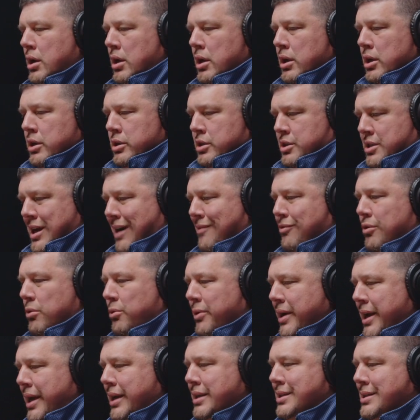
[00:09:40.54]
several
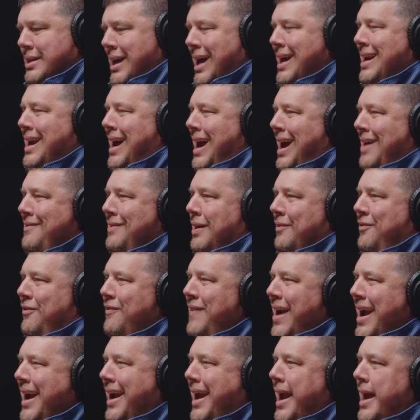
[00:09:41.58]
weeks, and I have a
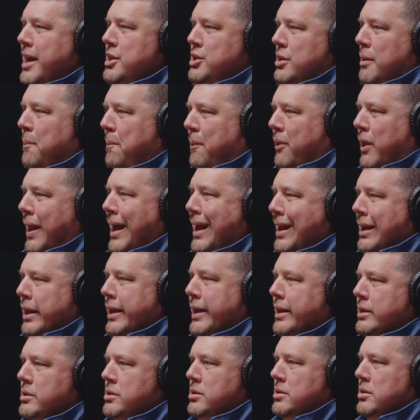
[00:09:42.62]
vacation
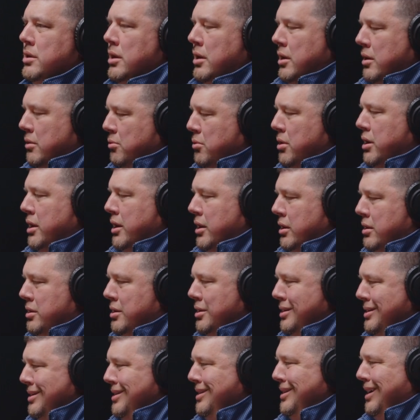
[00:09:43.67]
playlist with
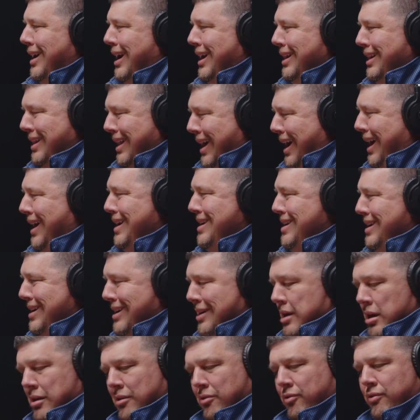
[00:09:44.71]
a lot
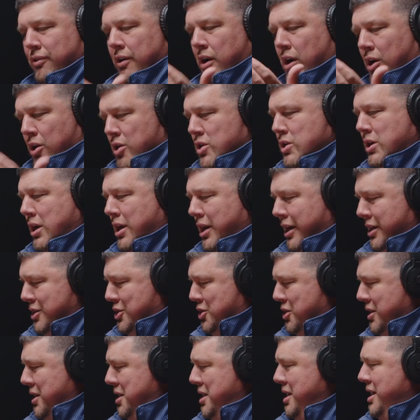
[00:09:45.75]
of old
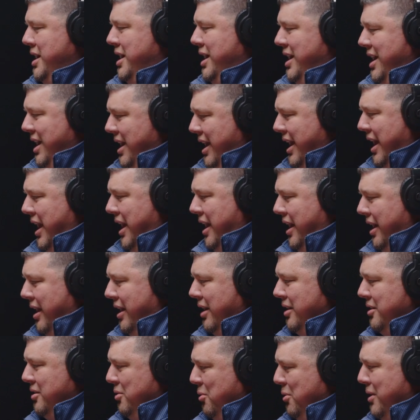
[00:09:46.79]
country
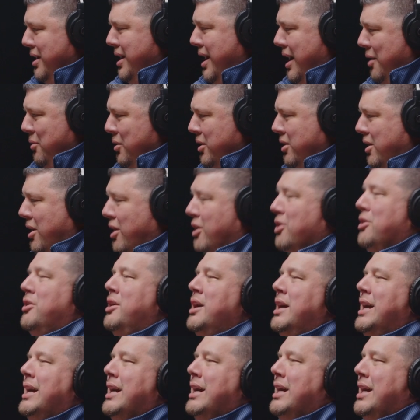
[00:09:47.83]
and what I would
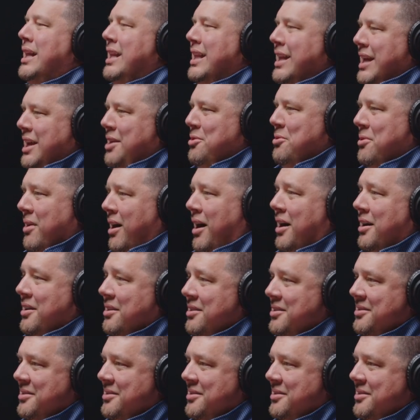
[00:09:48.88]
call clean rock.